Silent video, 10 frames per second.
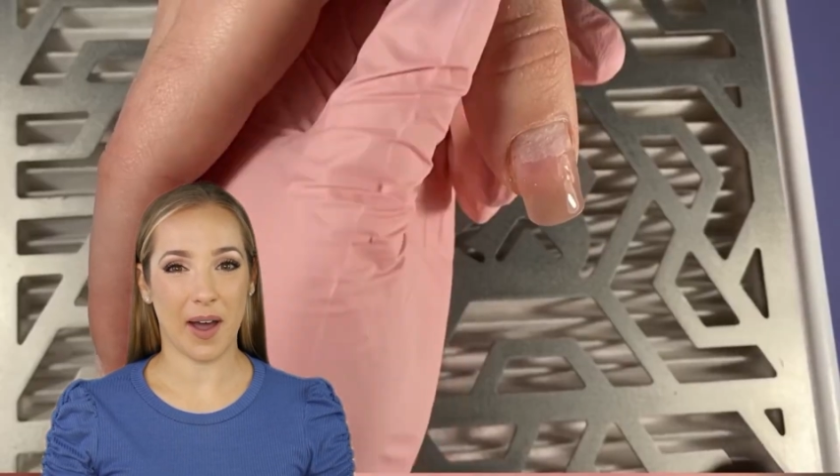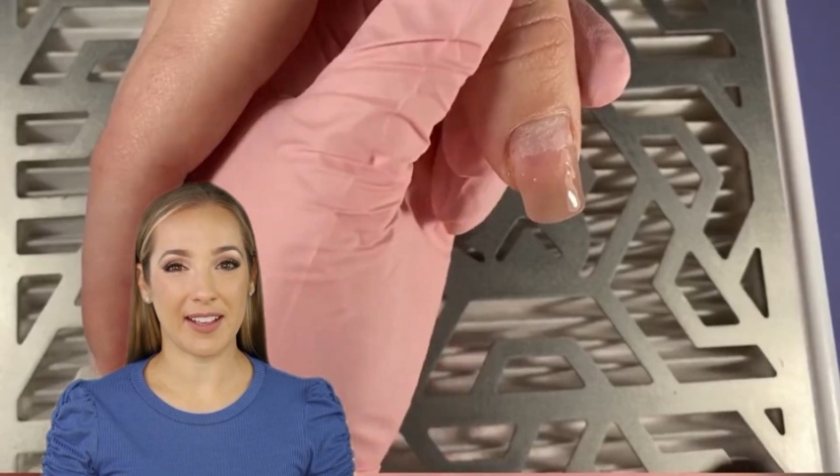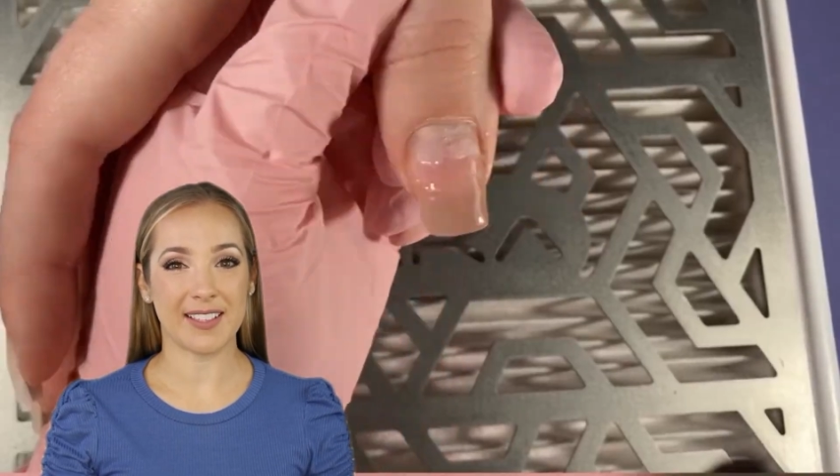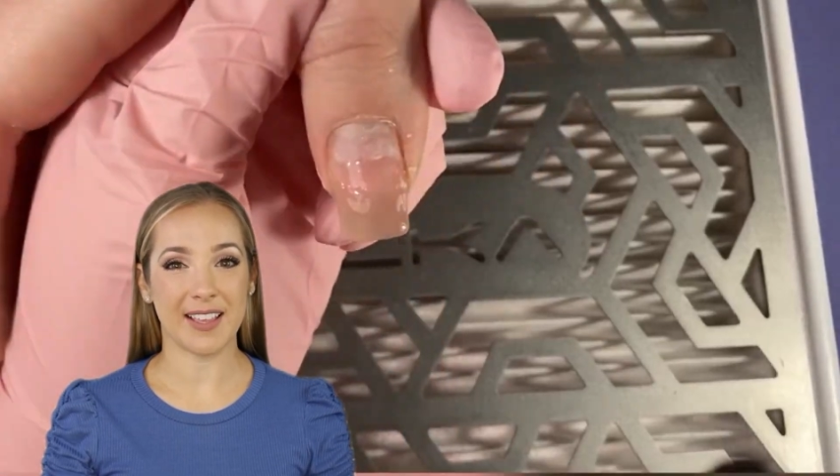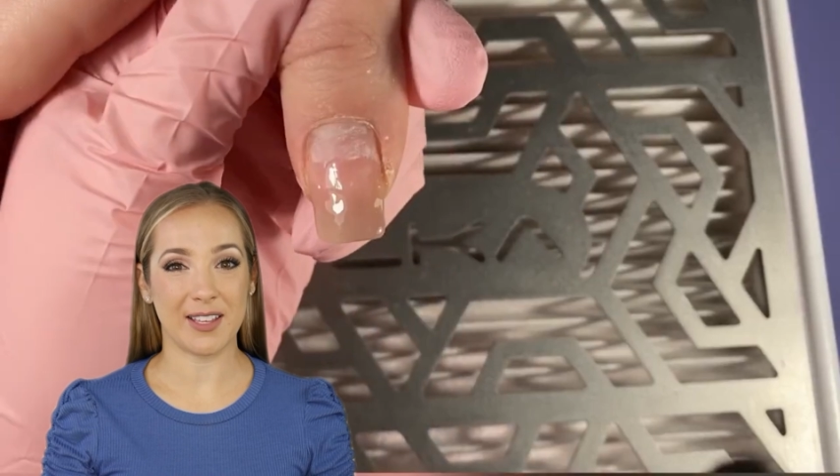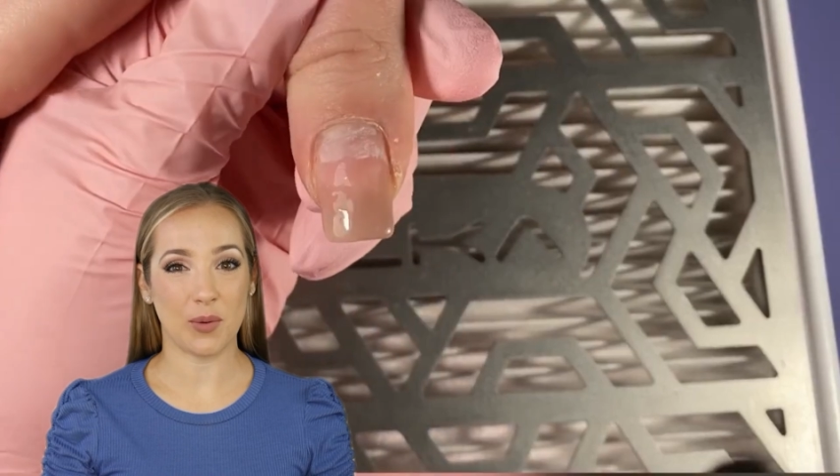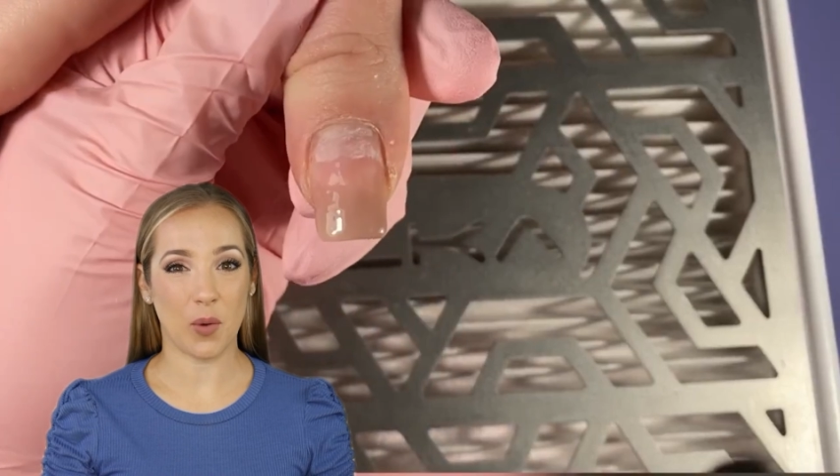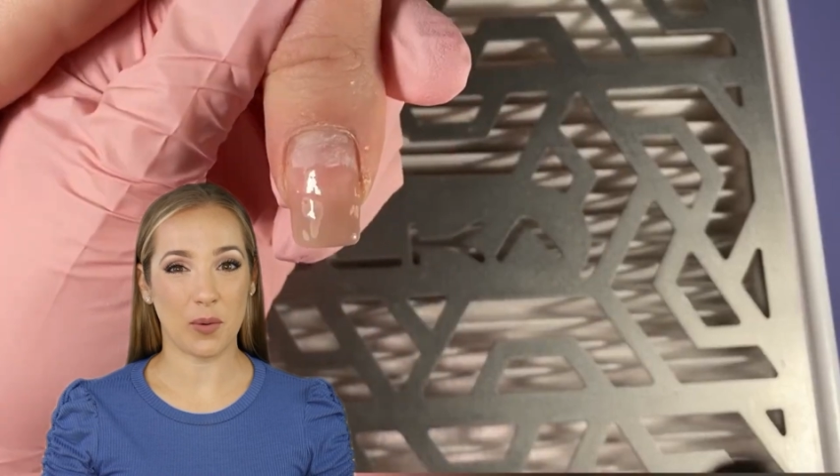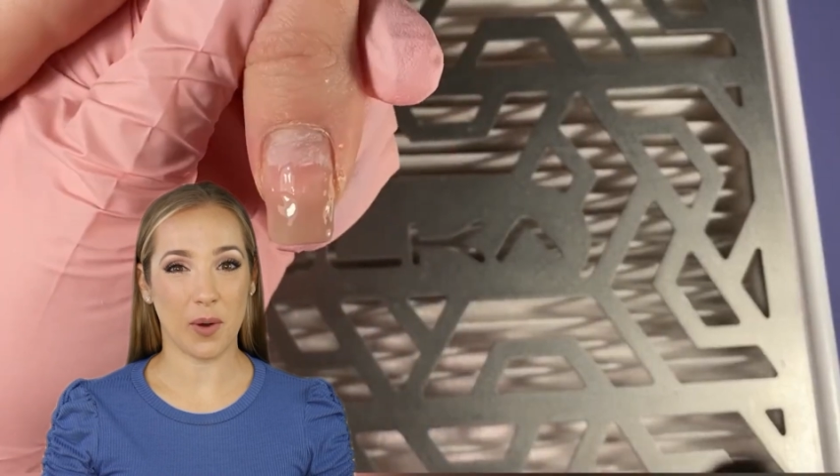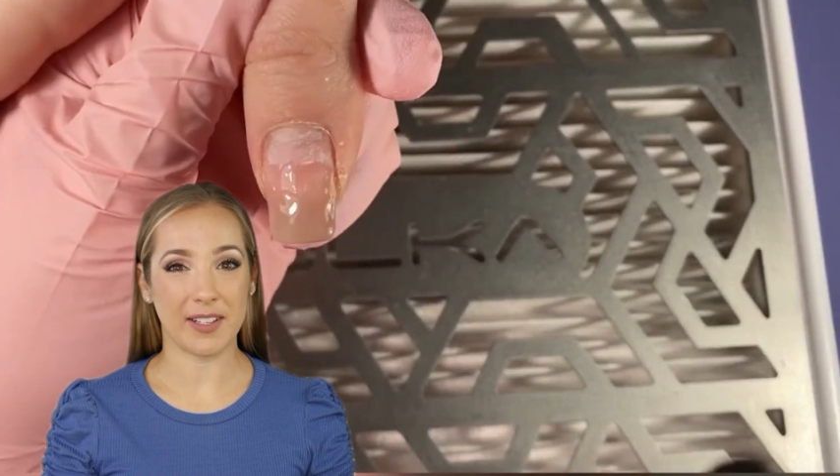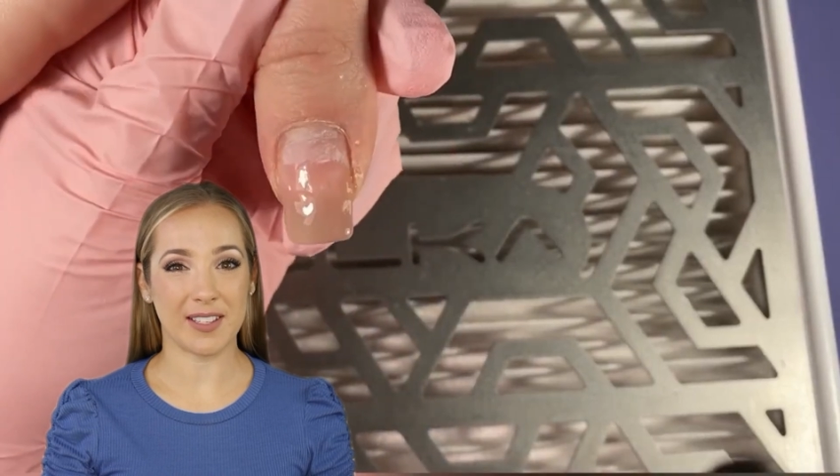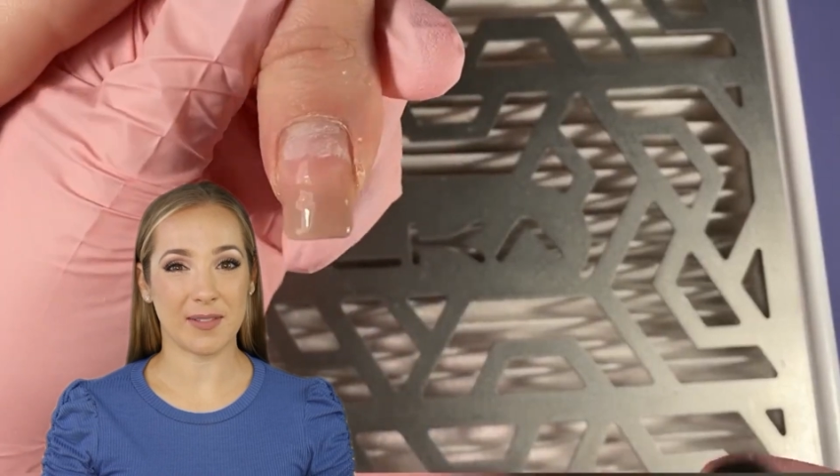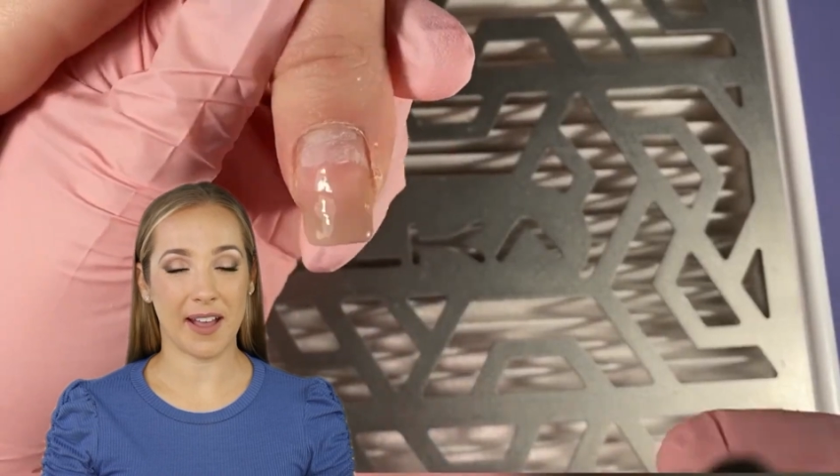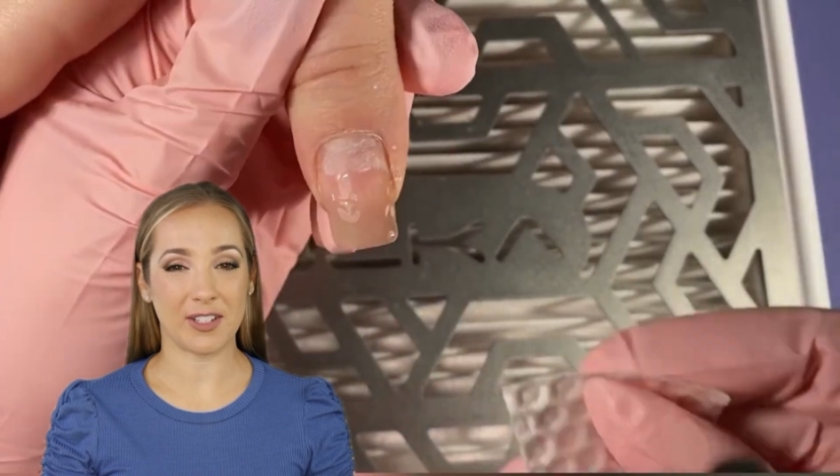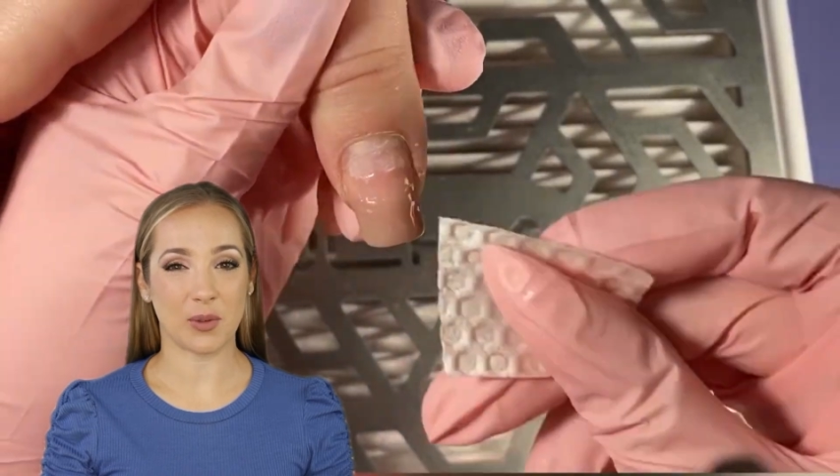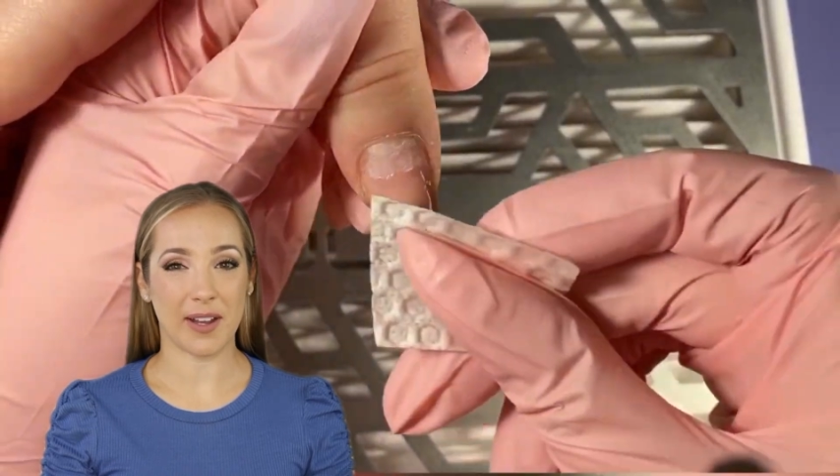once and you won't want to spend